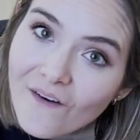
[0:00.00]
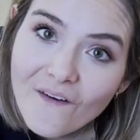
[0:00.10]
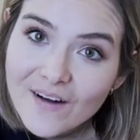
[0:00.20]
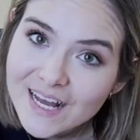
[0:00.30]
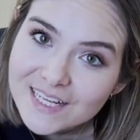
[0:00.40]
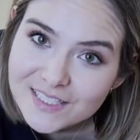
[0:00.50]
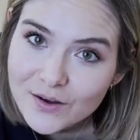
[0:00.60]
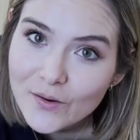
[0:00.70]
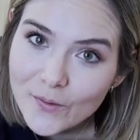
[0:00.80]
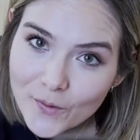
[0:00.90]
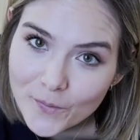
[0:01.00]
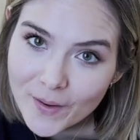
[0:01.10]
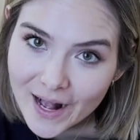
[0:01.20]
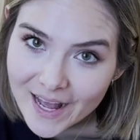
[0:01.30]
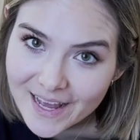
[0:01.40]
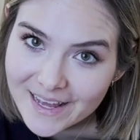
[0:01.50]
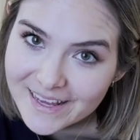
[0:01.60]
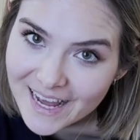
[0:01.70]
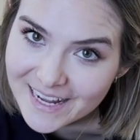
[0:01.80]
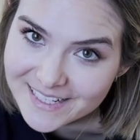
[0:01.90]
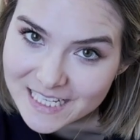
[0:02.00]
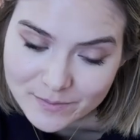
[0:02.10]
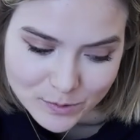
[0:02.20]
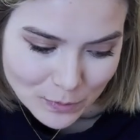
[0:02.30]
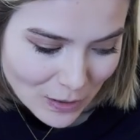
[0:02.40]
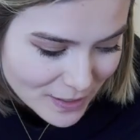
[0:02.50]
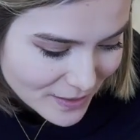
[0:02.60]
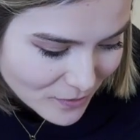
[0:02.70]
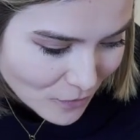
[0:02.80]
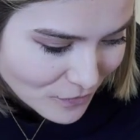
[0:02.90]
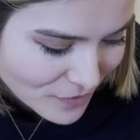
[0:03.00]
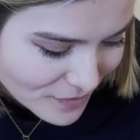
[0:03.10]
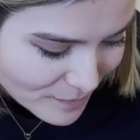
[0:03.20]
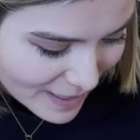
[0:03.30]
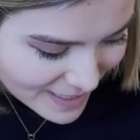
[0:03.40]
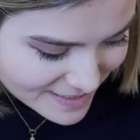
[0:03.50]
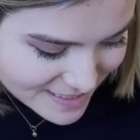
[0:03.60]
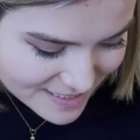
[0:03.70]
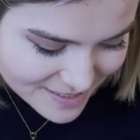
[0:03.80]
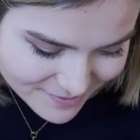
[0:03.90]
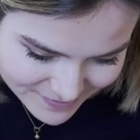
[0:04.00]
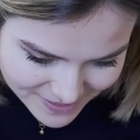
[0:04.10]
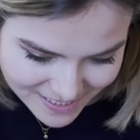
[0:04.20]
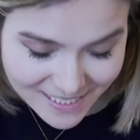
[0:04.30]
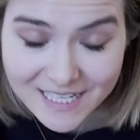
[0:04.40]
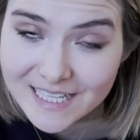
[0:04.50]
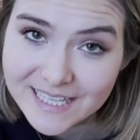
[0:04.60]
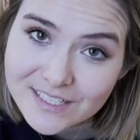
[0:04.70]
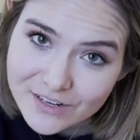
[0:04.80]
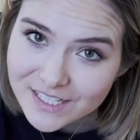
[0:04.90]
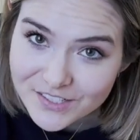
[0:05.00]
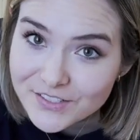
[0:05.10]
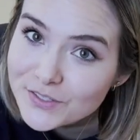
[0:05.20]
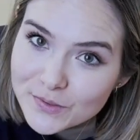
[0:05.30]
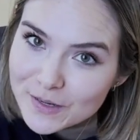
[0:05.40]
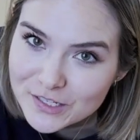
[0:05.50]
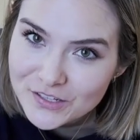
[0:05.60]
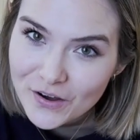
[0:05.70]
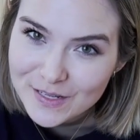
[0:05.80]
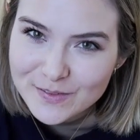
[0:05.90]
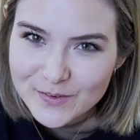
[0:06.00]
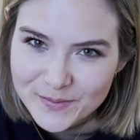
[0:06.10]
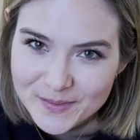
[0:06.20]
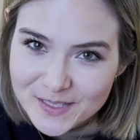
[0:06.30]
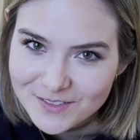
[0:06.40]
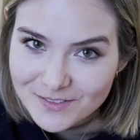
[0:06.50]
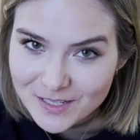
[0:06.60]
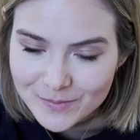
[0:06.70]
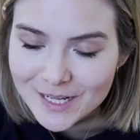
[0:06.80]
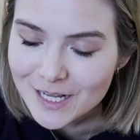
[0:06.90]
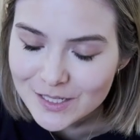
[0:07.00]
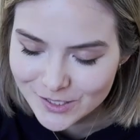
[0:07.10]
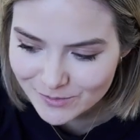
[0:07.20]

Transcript: Okay, so my cat keeps walking over the bags and this creates just too much noise for me to film. So I'm